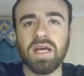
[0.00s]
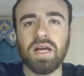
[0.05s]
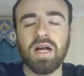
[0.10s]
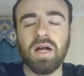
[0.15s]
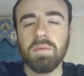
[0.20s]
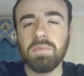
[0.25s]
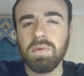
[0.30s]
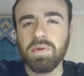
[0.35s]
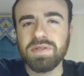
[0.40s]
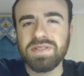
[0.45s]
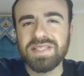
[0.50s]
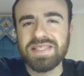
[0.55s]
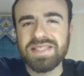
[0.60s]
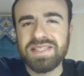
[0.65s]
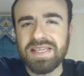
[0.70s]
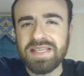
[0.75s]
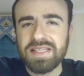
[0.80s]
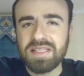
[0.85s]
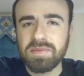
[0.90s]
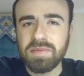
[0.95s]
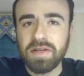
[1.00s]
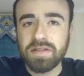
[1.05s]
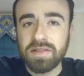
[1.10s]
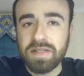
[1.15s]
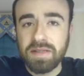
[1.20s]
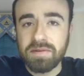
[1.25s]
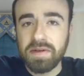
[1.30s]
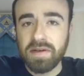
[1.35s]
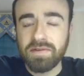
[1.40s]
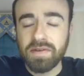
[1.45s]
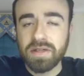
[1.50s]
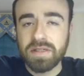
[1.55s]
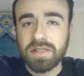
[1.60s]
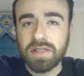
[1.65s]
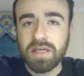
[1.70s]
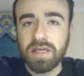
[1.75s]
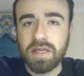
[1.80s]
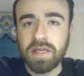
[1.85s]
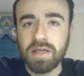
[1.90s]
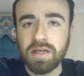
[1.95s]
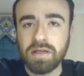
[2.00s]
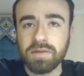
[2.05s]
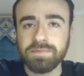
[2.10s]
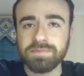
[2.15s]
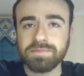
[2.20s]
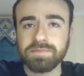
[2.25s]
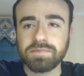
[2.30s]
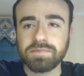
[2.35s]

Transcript: Um, promotes a decent amount of team diversity here.